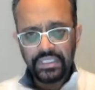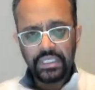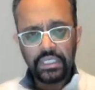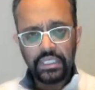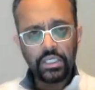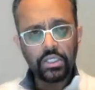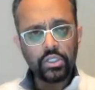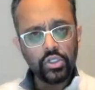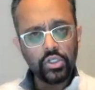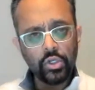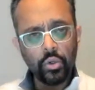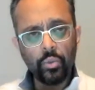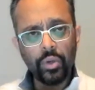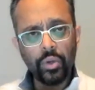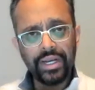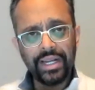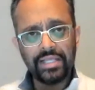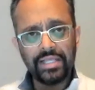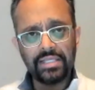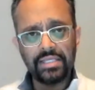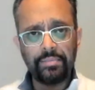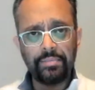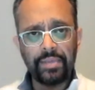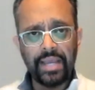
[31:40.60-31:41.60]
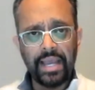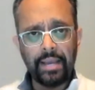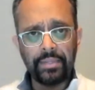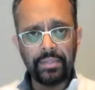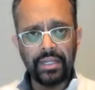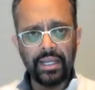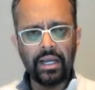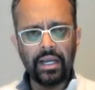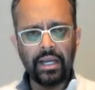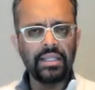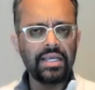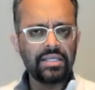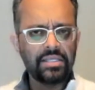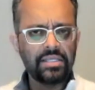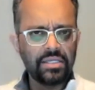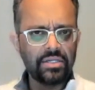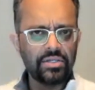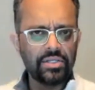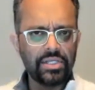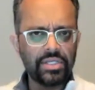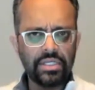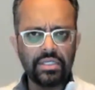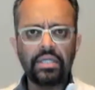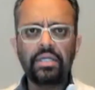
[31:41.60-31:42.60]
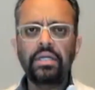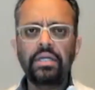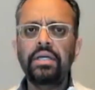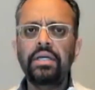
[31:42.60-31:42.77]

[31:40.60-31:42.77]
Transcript: So what ends up happening, unless there's a